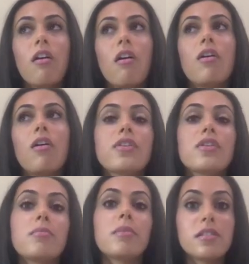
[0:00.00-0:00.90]
all
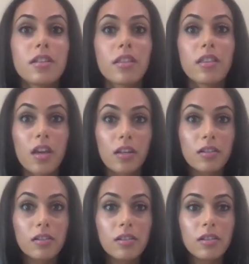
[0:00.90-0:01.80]
the amazing
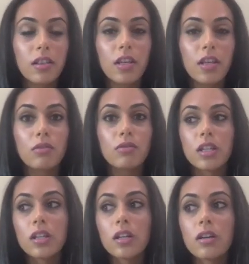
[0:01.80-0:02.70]
things that you
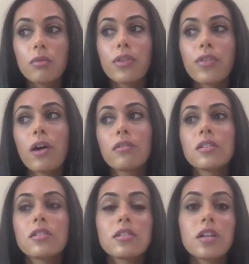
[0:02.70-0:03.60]
need without
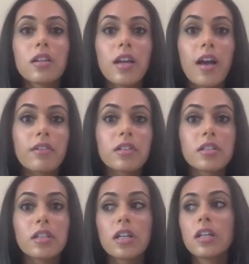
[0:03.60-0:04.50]
necessarily having
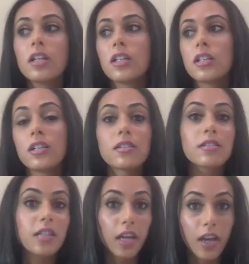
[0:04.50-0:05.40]
to eat a
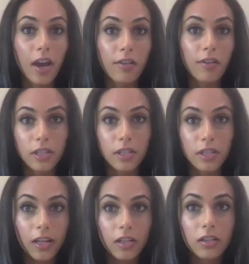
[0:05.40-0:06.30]
steak every
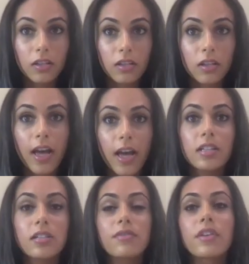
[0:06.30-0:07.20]
day
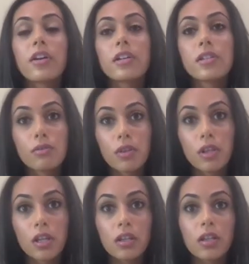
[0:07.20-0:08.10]
and it's very
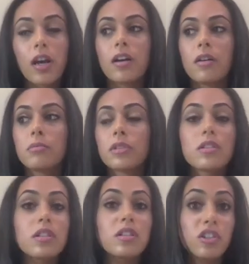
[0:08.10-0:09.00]
soothing um, to
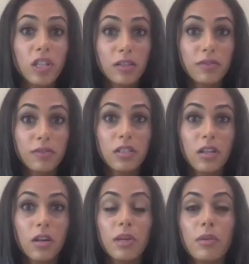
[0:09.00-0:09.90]
the digestive
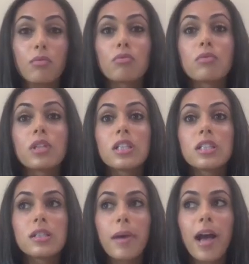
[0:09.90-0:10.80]
system. It
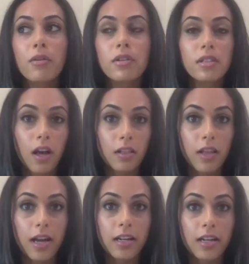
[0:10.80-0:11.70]
really powers the gut
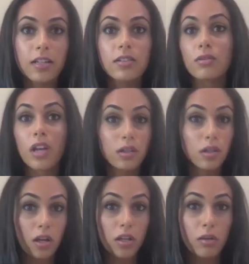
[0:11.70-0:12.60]
lining. So, again,
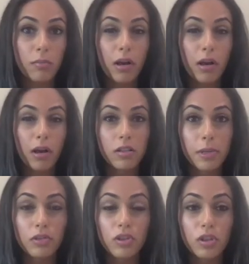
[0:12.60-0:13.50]
talking about
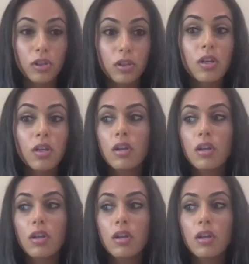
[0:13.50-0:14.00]
constipation,